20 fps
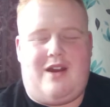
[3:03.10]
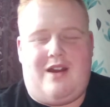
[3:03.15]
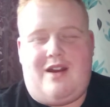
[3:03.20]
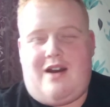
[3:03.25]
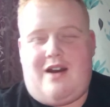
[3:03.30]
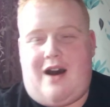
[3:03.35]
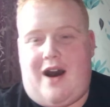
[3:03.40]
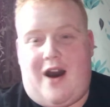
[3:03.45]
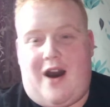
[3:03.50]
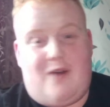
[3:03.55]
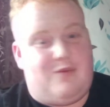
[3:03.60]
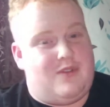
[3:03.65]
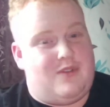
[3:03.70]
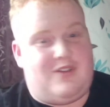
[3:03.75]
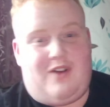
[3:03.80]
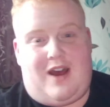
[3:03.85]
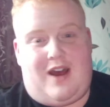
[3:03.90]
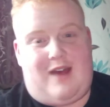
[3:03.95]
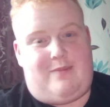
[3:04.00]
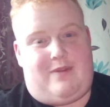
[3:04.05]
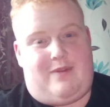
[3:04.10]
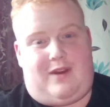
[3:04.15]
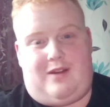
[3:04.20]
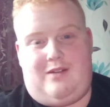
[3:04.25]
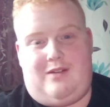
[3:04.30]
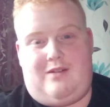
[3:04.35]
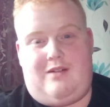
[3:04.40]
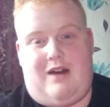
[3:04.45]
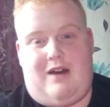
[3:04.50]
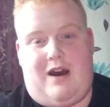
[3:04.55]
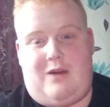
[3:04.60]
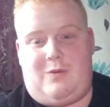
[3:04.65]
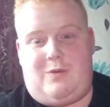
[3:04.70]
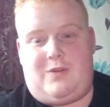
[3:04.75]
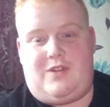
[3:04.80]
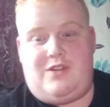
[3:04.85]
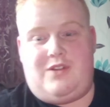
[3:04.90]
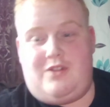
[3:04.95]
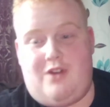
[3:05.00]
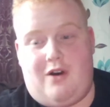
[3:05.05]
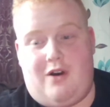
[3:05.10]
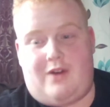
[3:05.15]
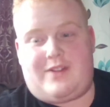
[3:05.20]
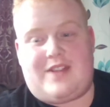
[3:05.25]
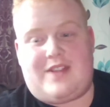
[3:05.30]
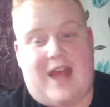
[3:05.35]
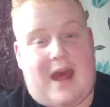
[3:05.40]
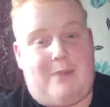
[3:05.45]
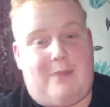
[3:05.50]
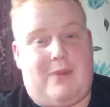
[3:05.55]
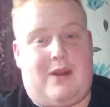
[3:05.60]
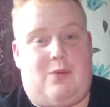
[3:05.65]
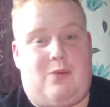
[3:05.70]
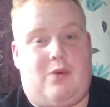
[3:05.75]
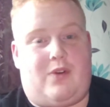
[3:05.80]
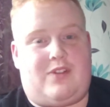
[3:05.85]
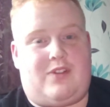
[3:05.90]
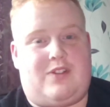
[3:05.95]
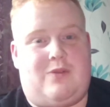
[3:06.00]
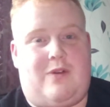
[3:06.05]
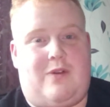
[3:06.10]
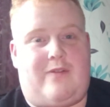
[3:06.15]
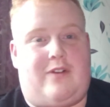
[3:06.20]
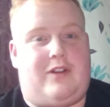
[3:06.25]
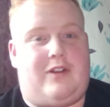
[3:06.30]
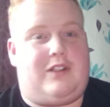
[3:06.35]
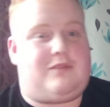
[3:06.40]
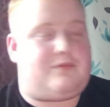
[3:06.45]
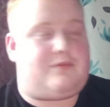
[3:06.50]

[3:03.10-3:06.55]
I was not happy. I was not happy whatsoever.